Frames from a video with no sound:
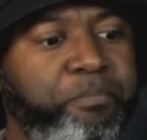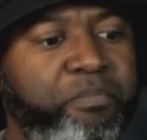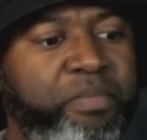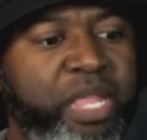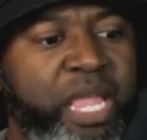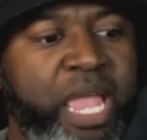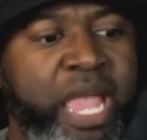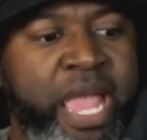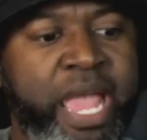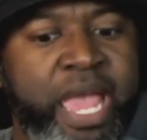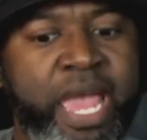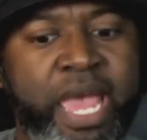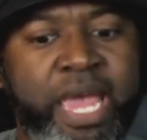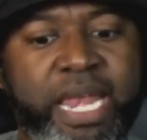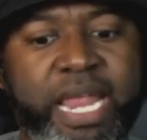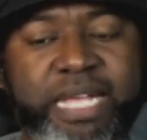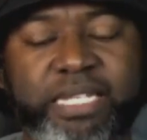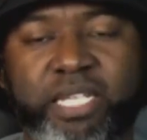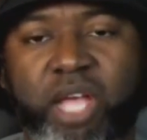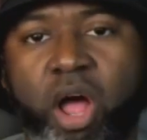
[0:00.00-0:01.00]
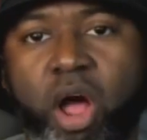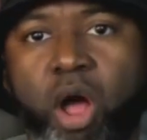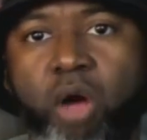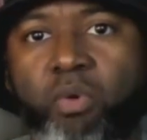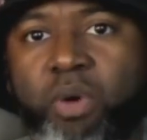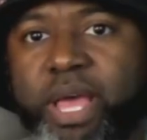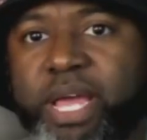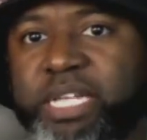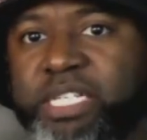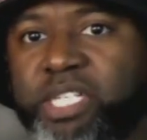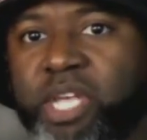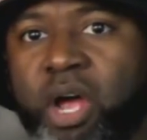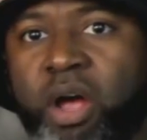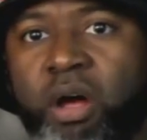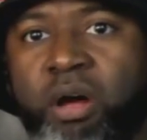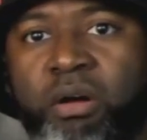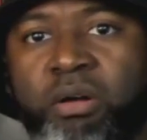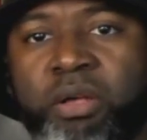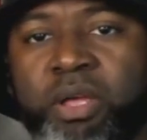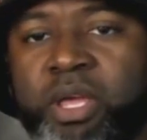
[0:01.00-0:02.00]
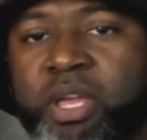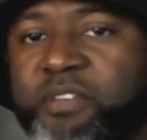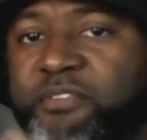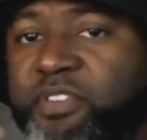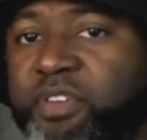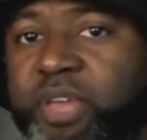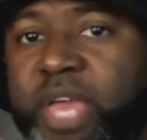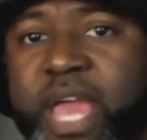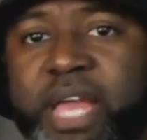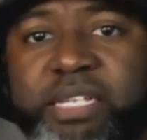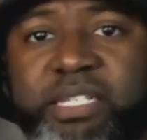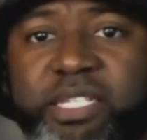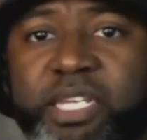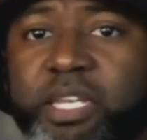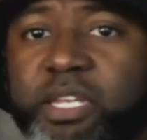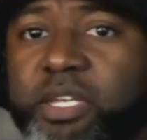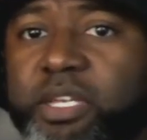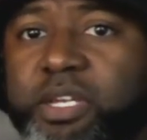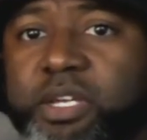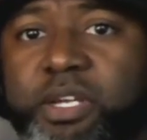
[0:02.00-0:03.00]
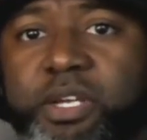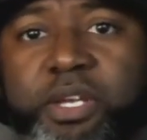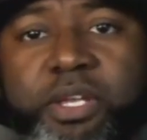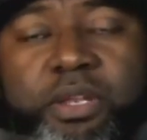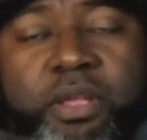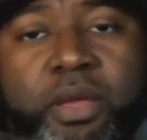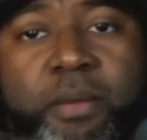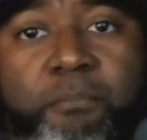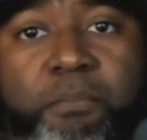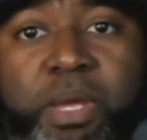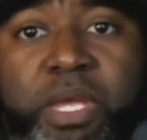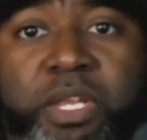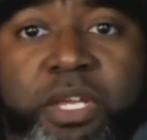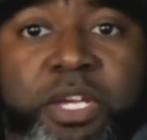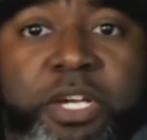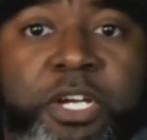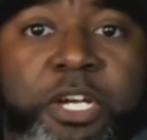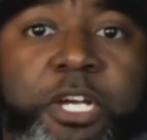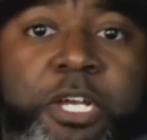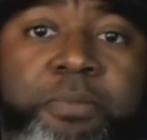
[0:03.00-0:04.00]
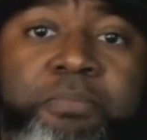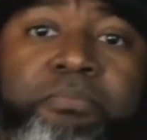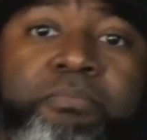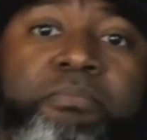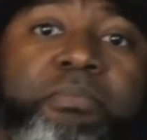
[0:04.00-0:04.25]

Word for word: and as always, y'all, if you can't see the good, be the good.